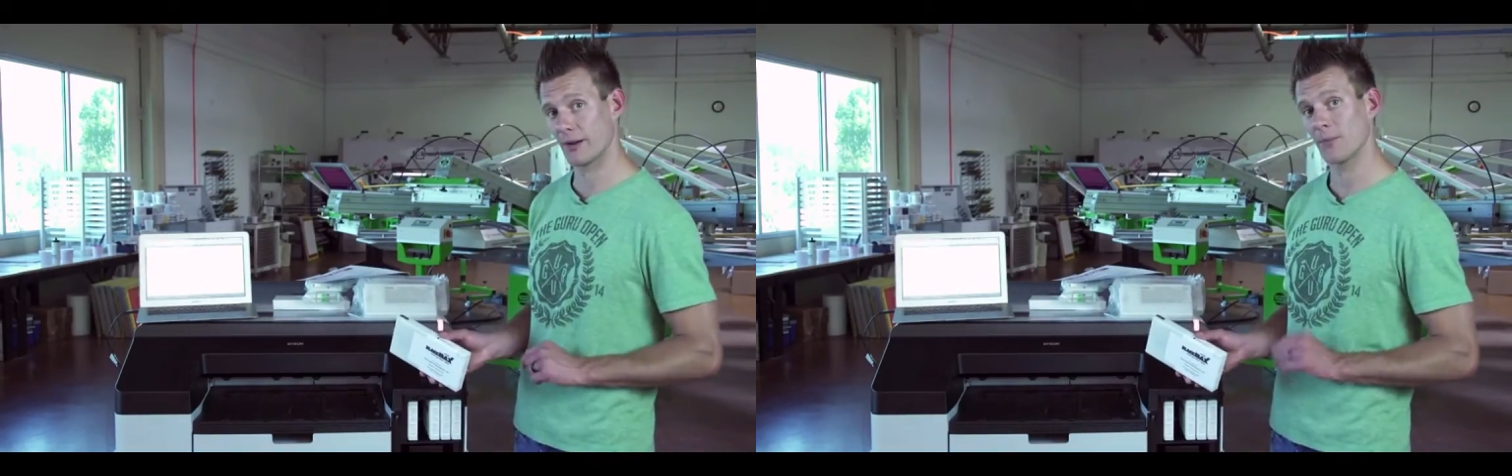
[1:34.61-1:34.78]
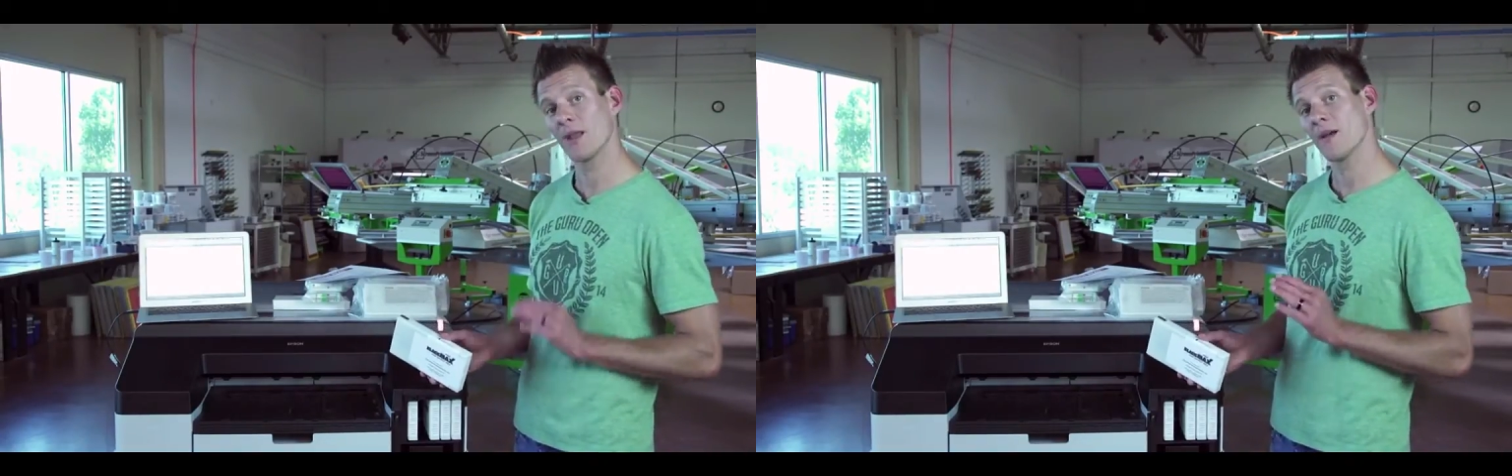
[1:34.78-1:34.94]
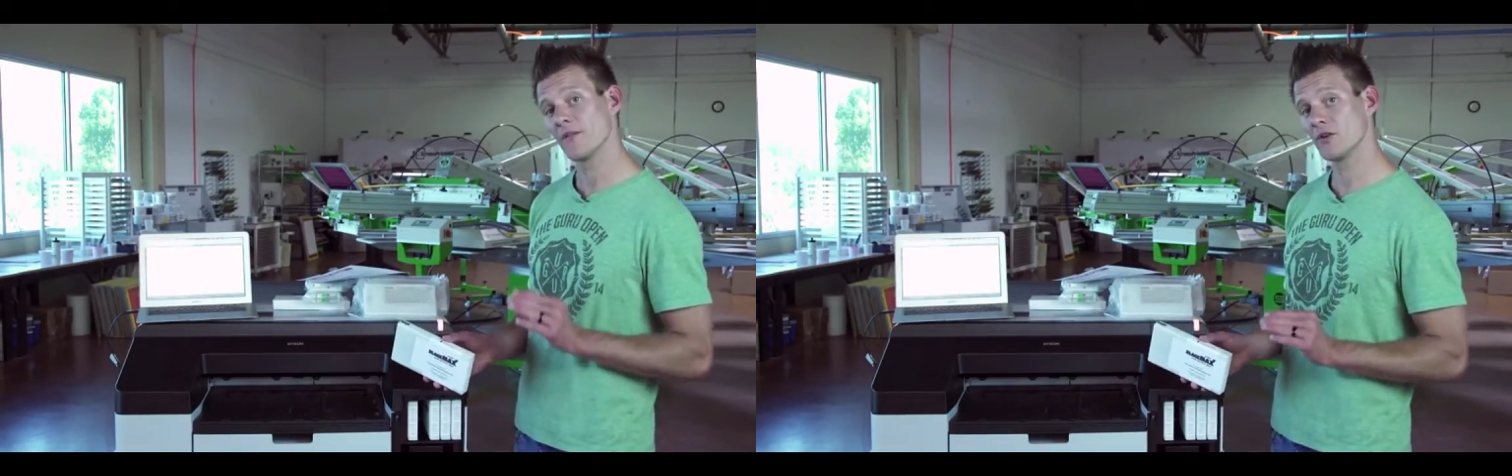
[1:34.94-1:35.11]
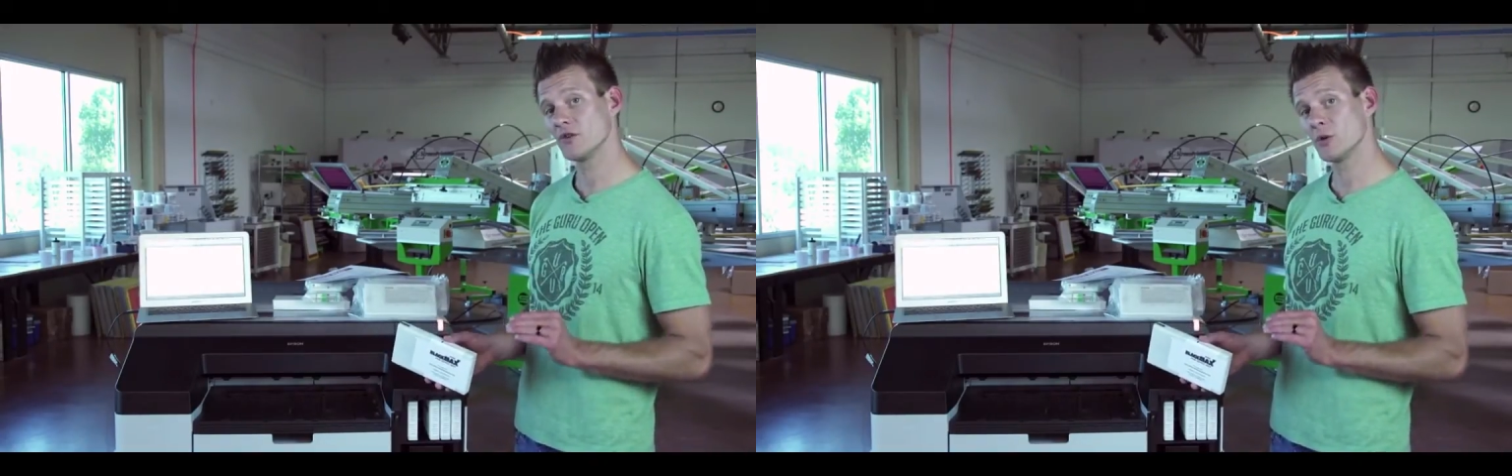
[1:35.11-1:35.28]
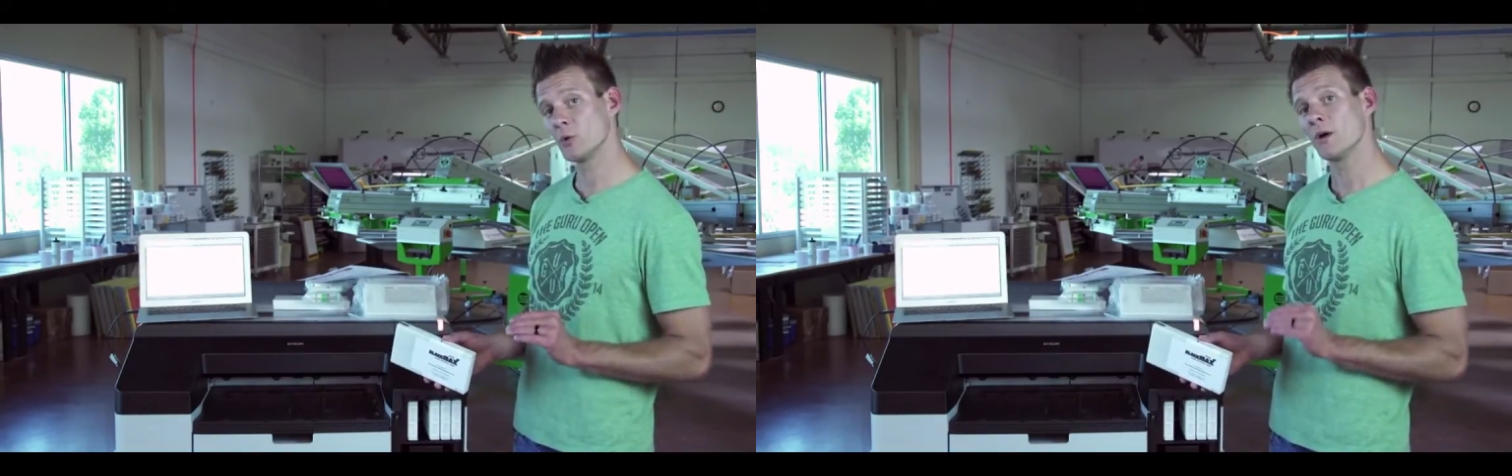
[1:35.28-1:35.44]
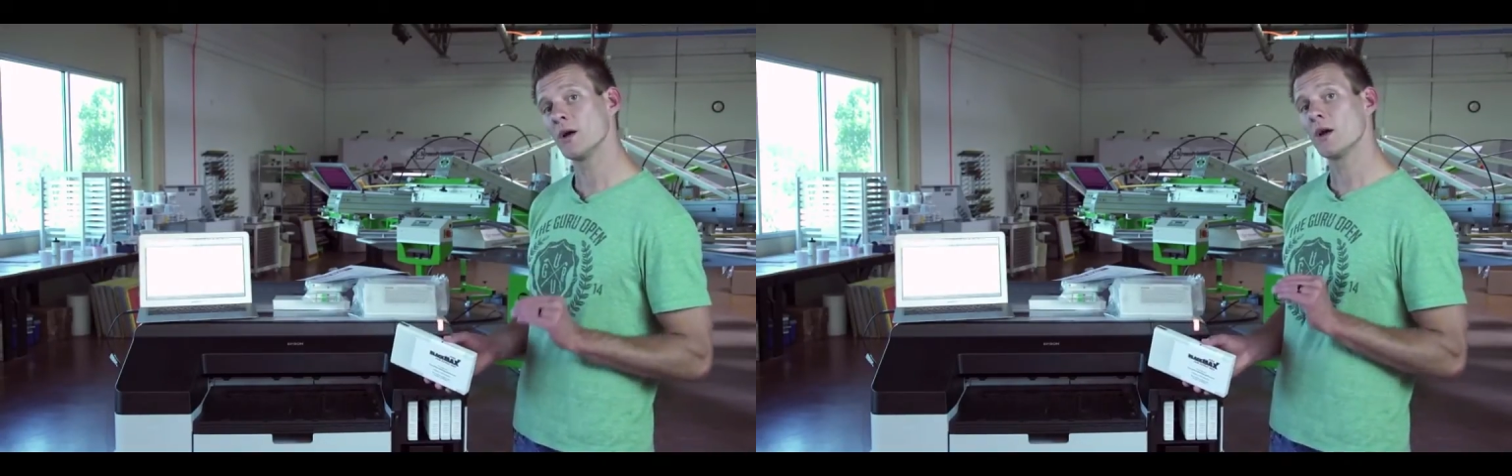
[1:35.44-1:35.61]
If you
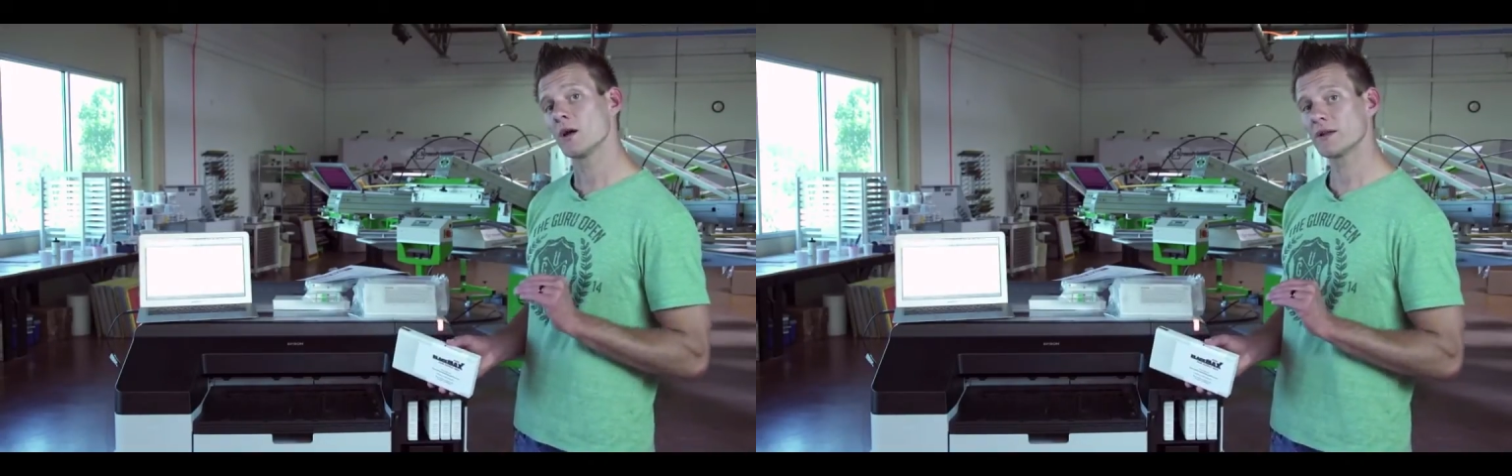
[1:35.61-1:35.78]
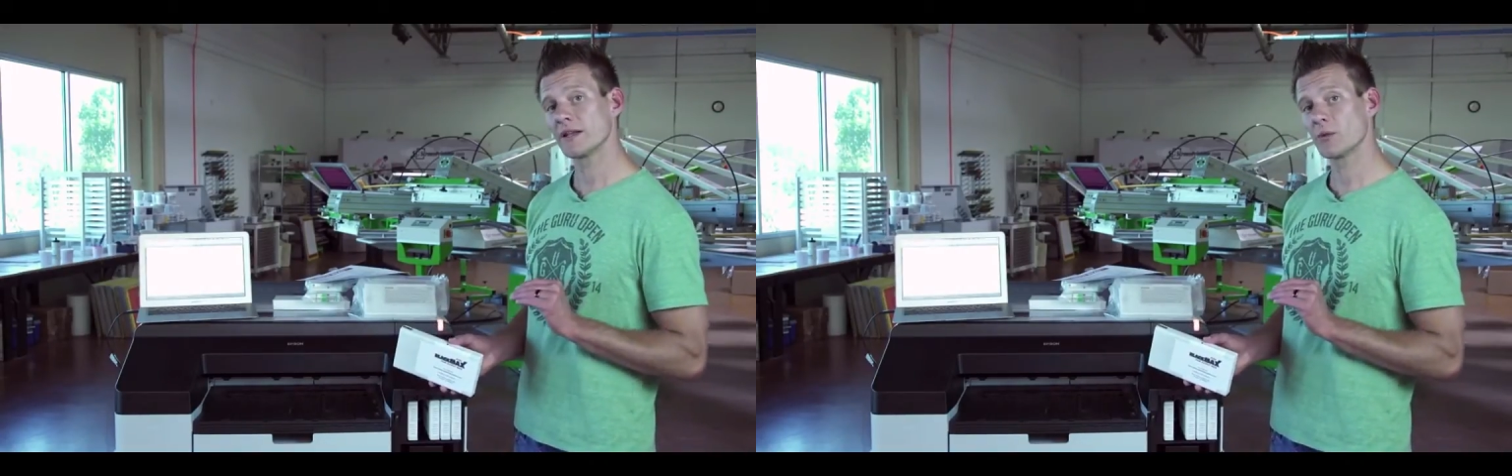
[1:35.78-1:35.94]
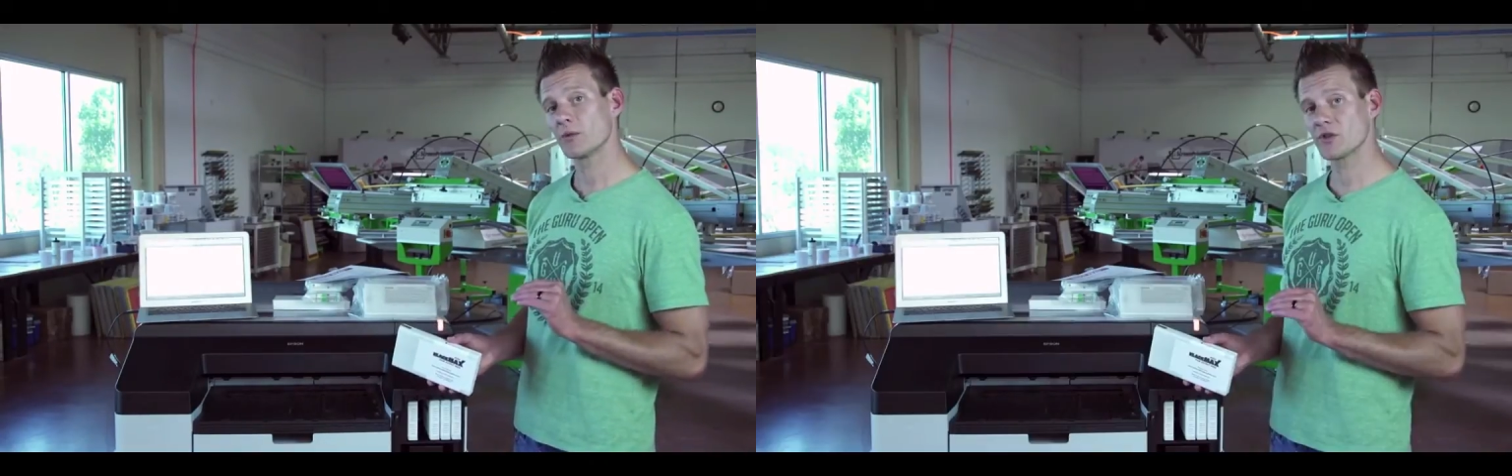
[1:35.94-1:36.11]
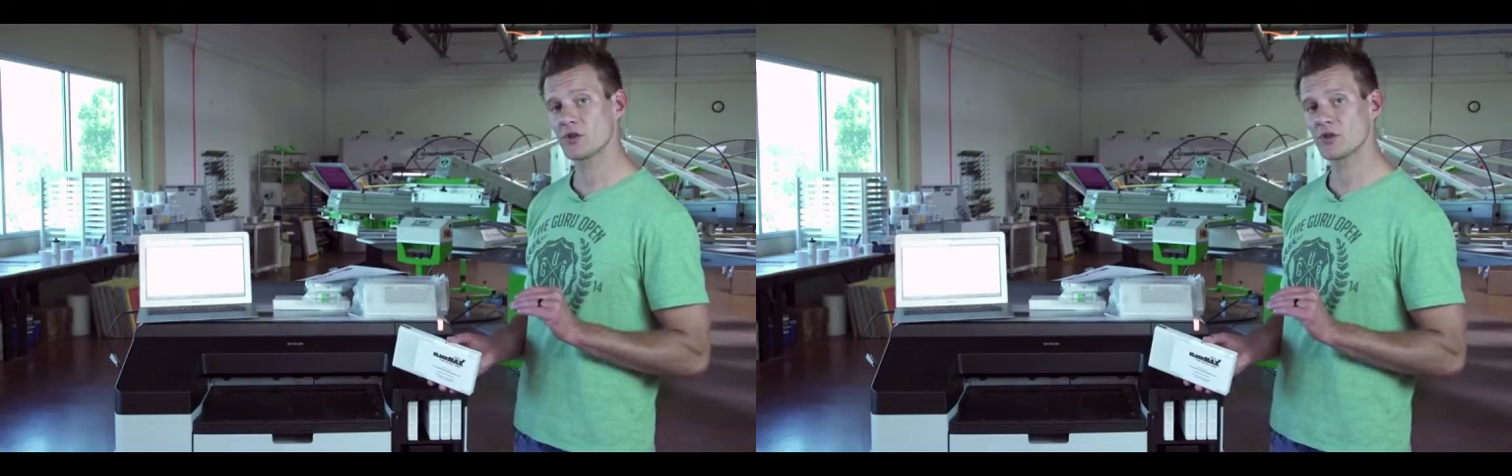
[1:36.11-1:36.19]
do, clean it with